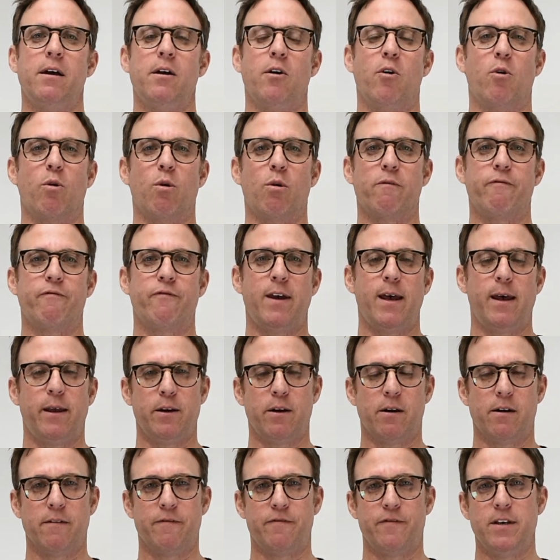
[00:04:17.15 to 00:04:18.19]
or
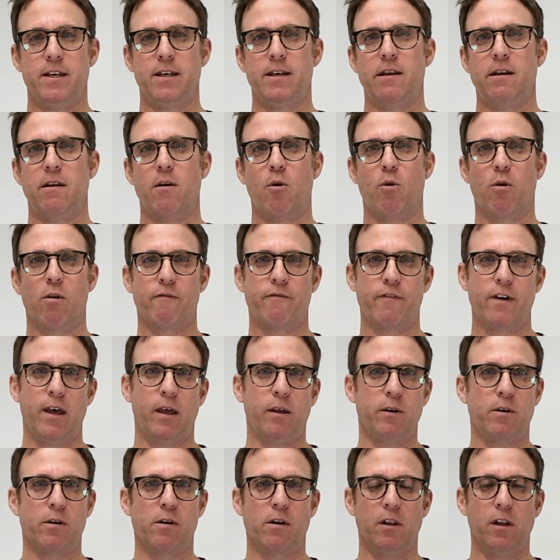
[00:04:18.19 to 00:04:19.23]
failure to feed, or
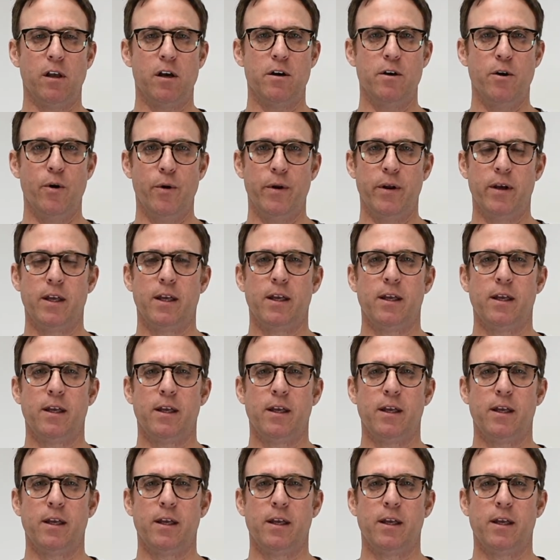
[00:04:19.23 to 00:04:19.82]
failure to load.